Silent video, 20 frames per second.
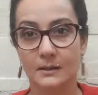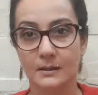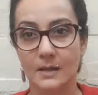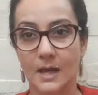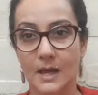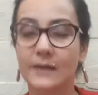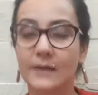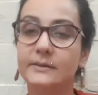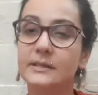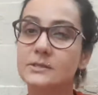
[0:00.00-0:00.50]

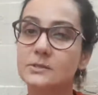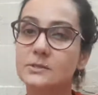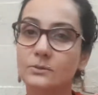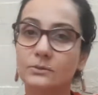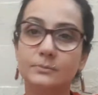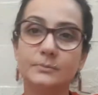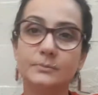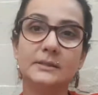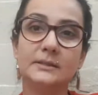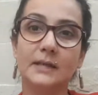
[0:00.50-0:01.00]
And they
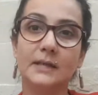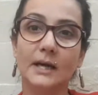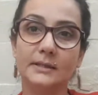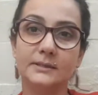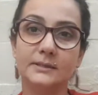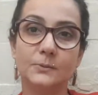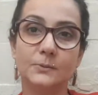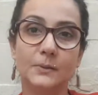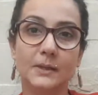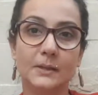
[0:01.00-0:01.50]
told me that
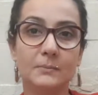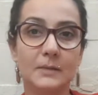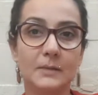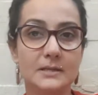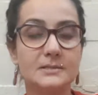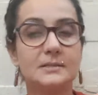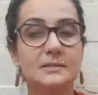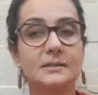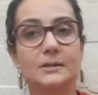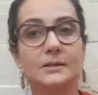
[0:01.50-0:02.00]
the way my
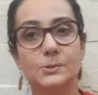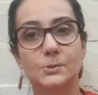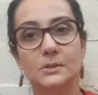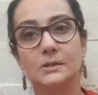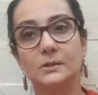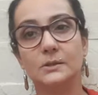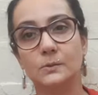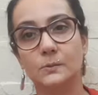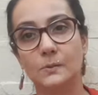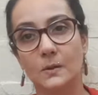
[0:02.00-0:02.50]

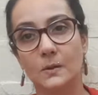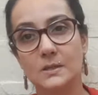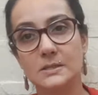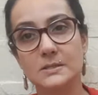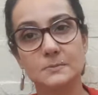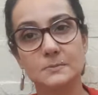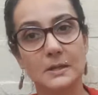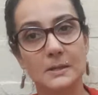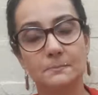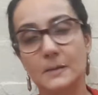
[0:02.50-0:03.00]
cylindrical
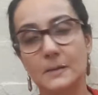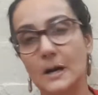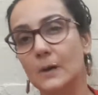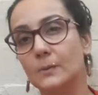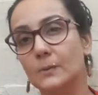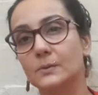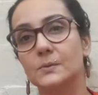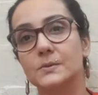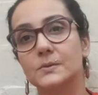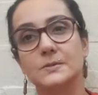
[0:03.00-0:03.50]
was, my
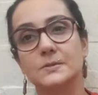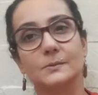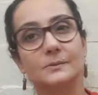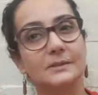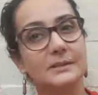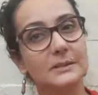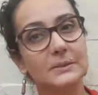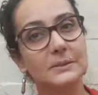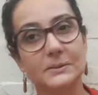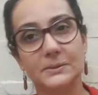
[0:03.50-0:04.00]
power was
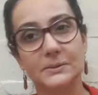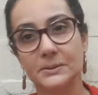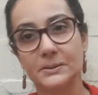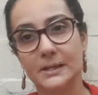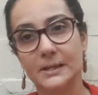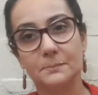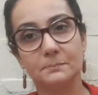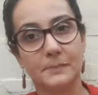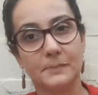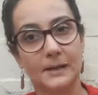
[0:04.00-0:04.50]
only gonna
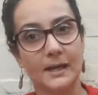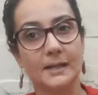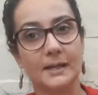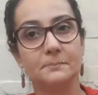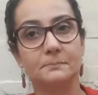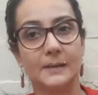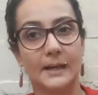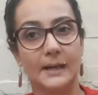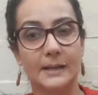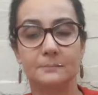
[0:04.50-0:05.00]
get
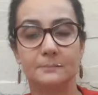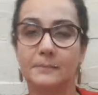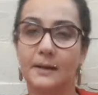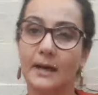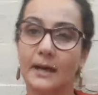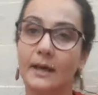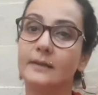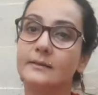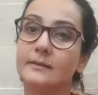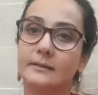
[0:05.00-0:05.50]
bad, bad,
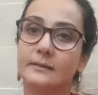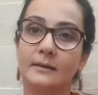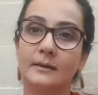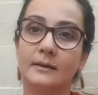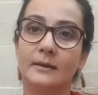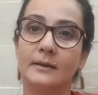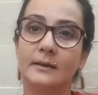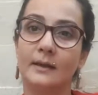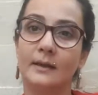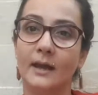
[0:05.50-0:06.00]
bad.
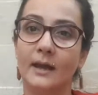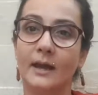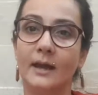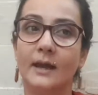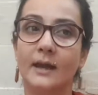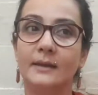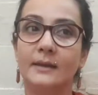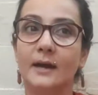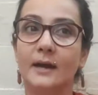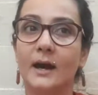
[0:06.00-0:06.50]

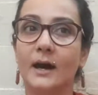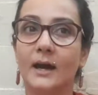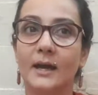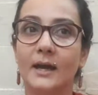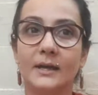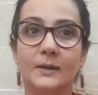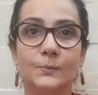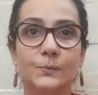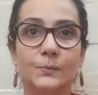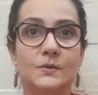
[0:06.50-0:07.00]
And
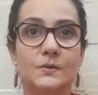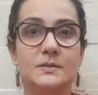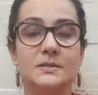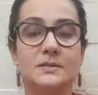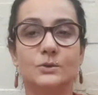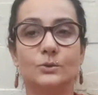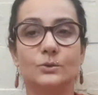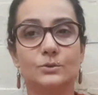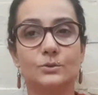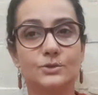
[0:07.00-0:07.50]
I was
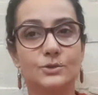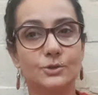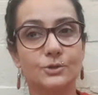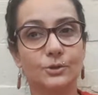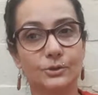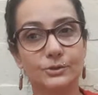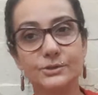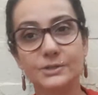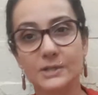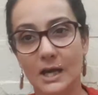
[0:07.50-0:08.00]
scolded
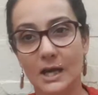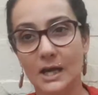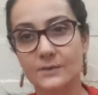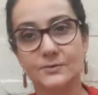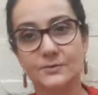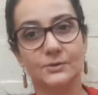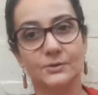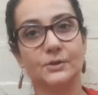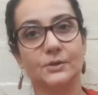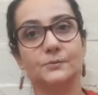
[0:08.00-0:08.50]
all the time
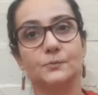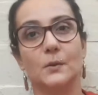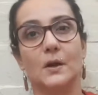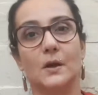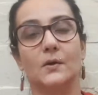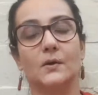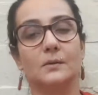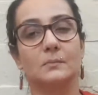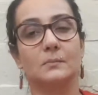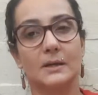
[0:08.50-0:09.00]
for not
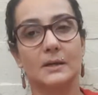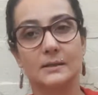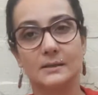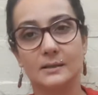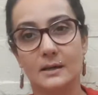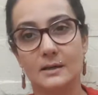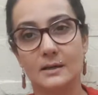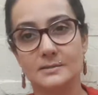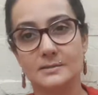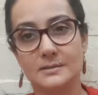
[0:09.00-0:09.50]
wearing my
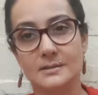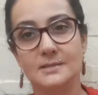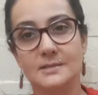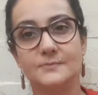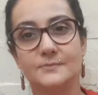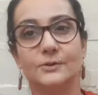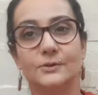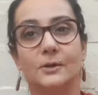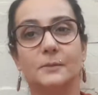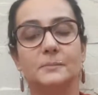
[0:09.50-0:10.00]
glasses,
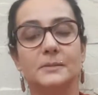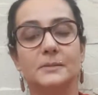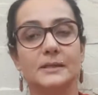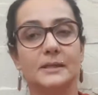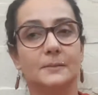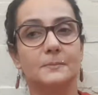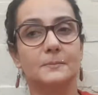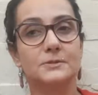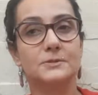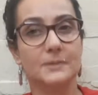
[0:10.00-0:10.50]
for not being
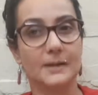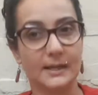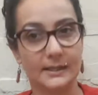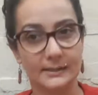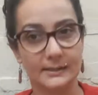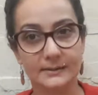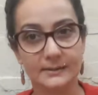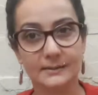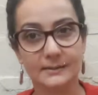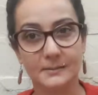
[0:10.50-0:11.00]
able to
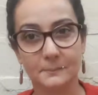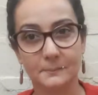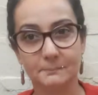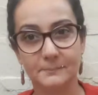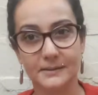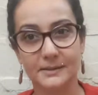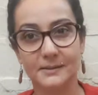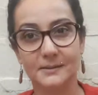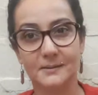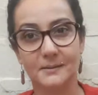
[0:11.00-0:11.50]
handle,
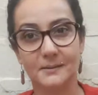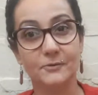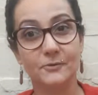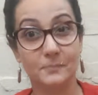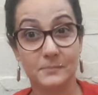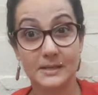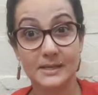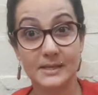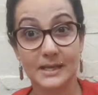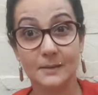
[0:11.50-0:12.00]
for
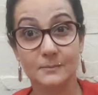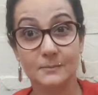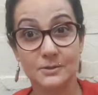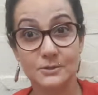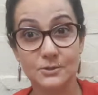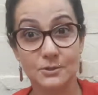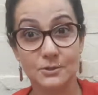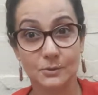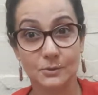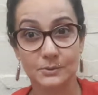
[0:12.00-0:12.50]
being able
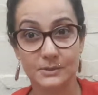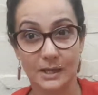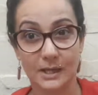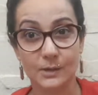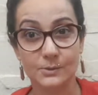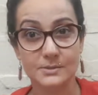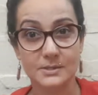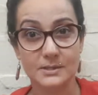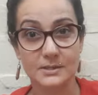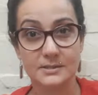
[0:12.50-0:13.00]
to go
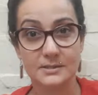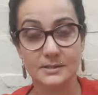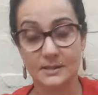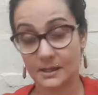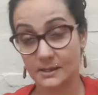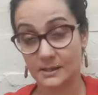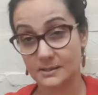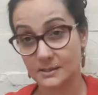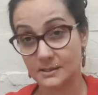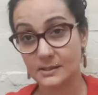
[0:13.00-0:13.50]
without it. And
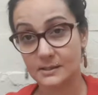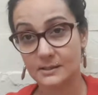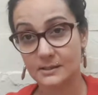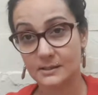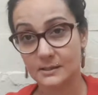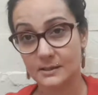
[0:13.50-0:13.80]
I did.